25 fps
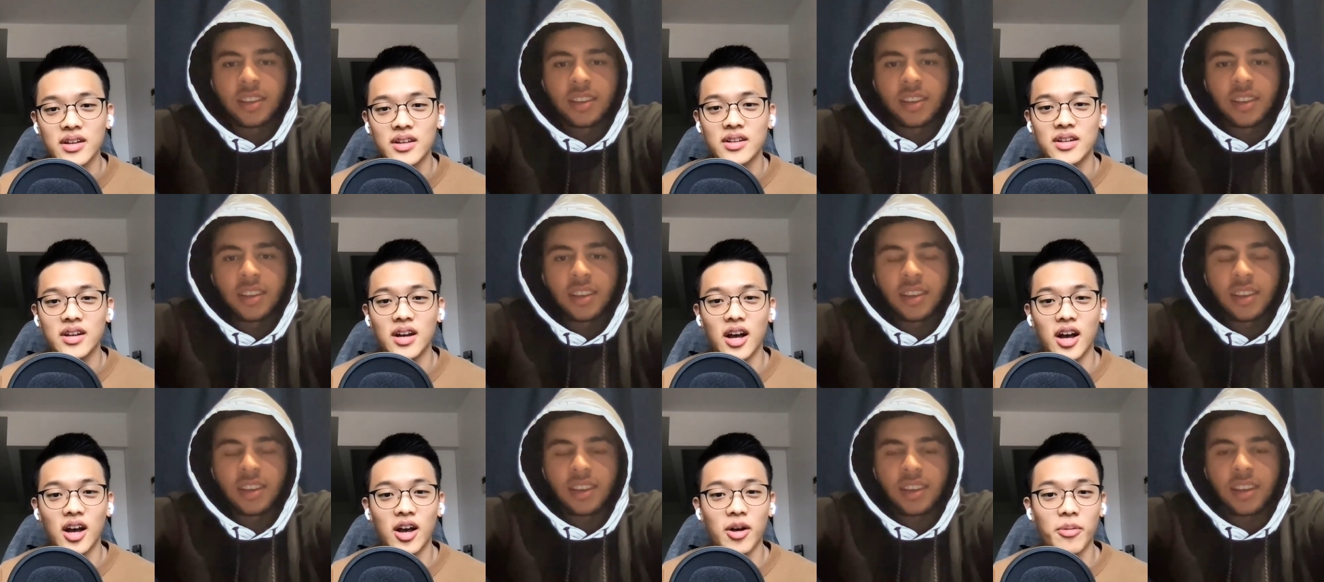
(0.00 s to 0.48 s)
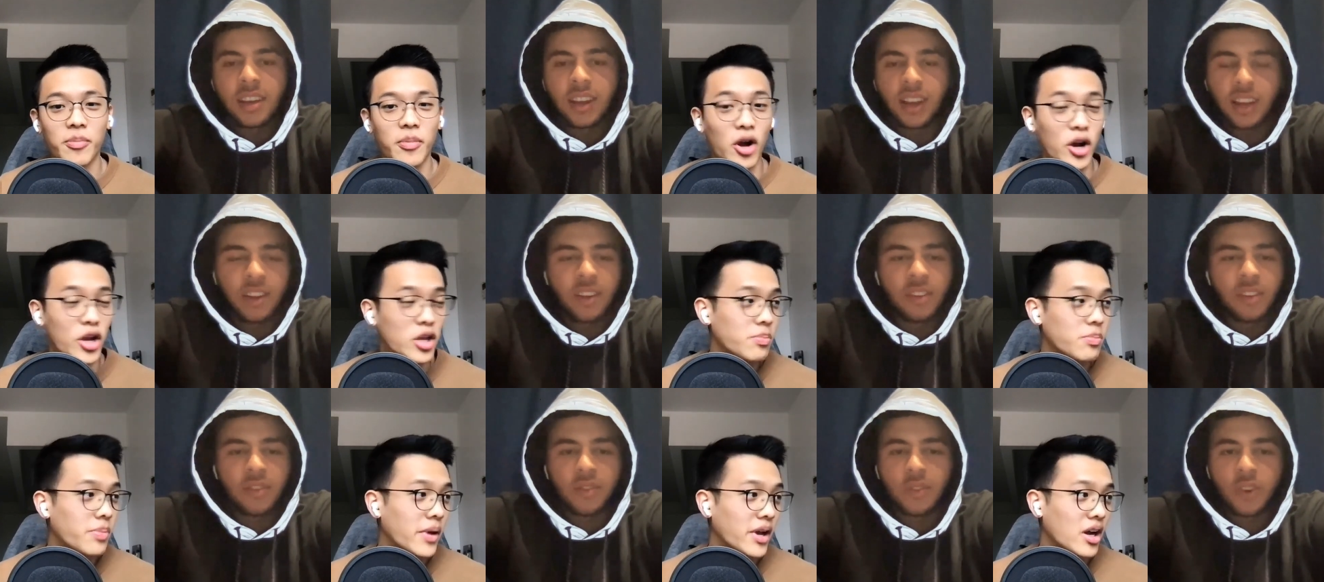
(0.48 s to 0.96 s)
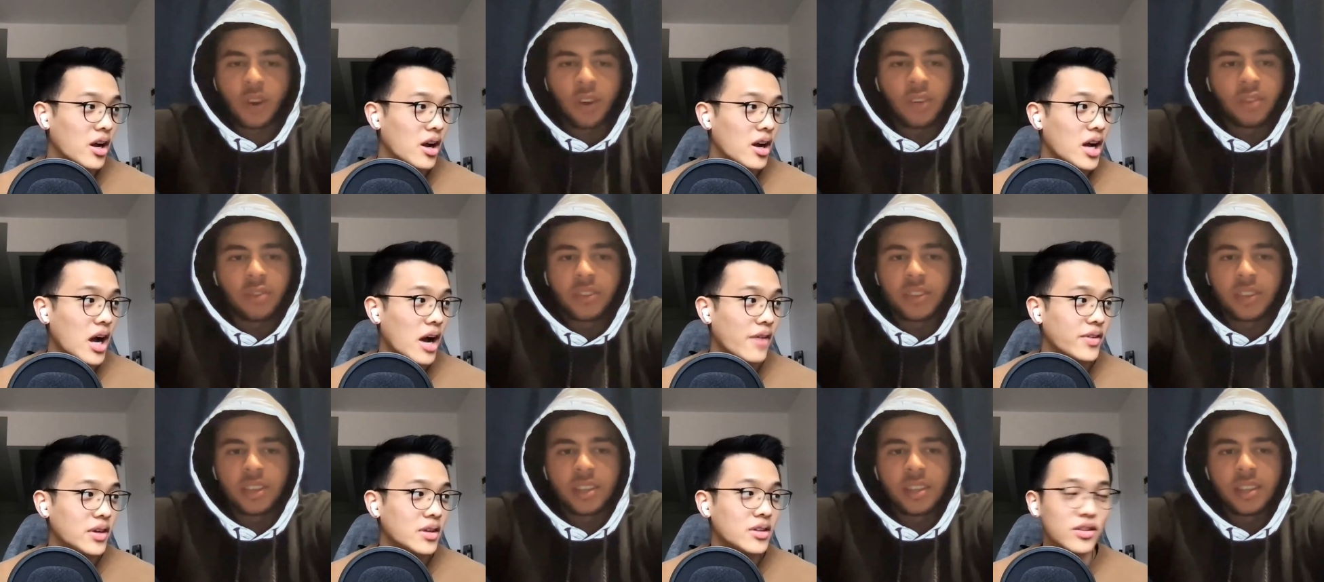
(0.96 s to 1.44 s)
Speaker 1: Um, are you big on
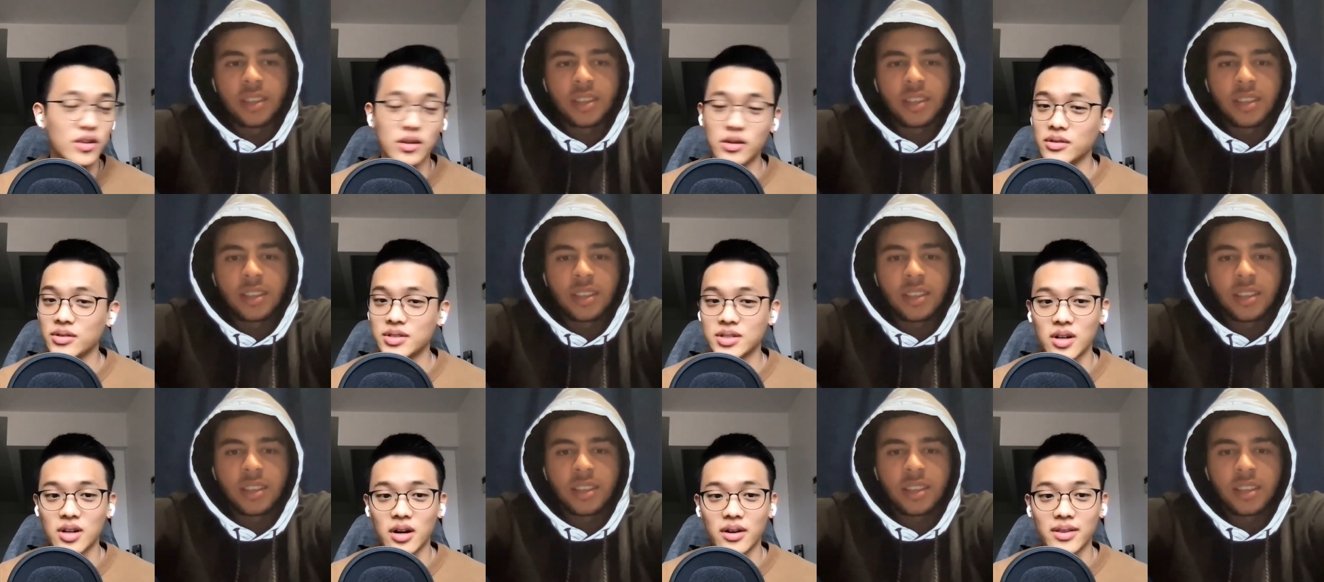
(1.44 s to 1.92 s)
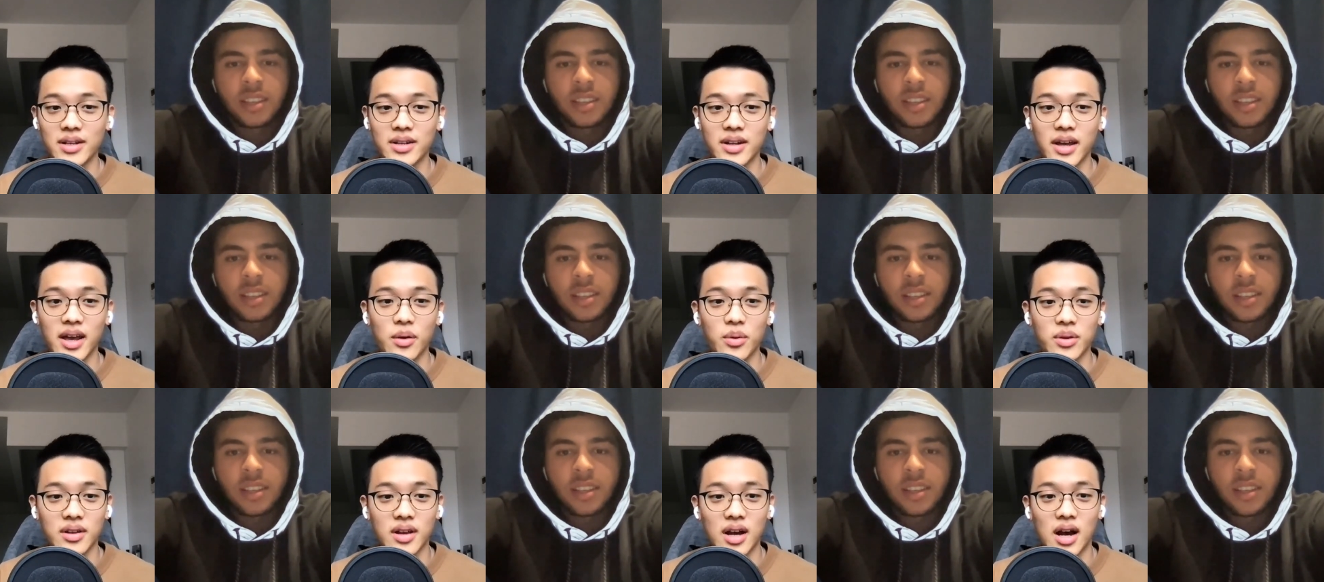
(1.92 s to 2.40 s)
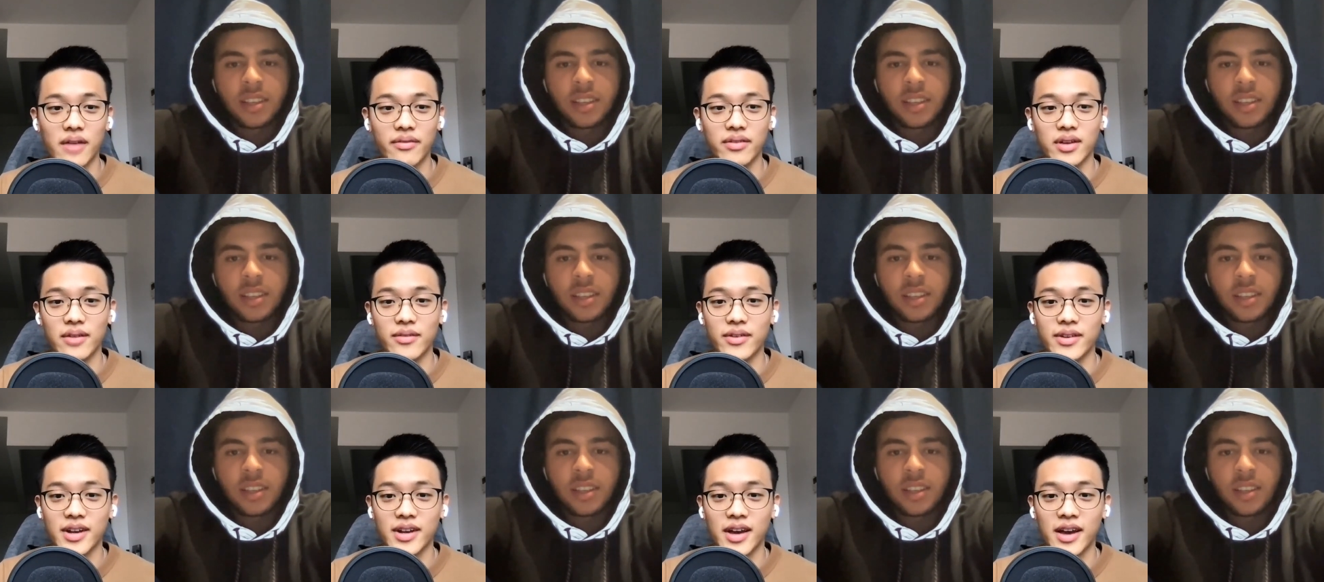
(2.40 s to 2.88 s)
coffee? Do you start the day with coffee
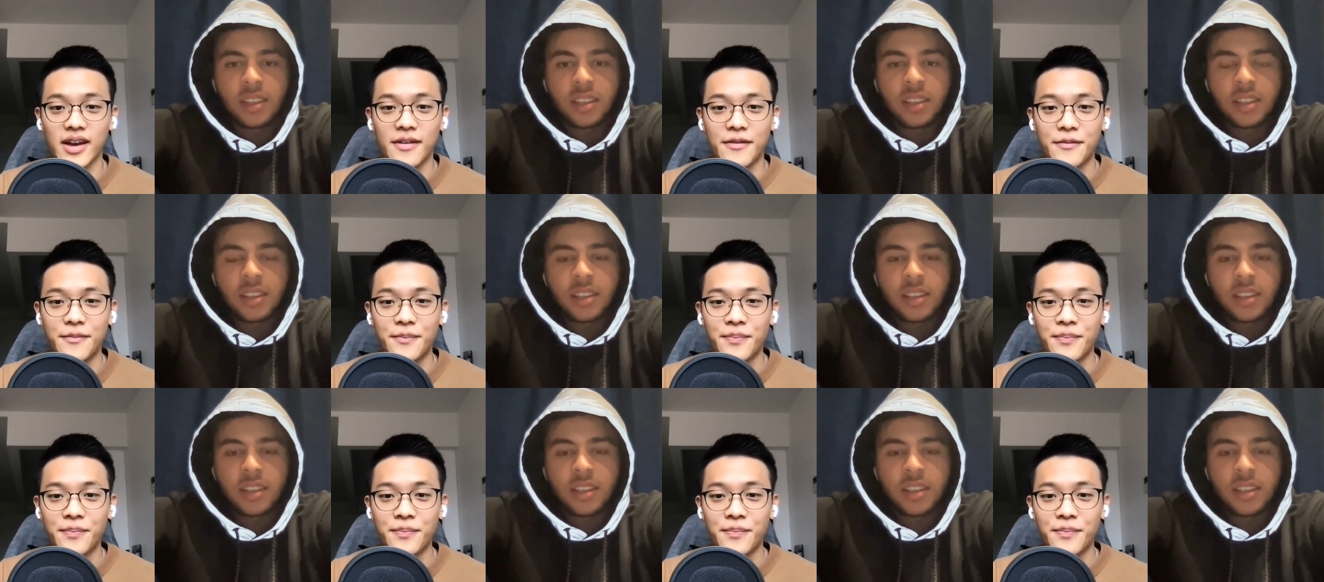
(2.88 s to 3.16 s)
every day?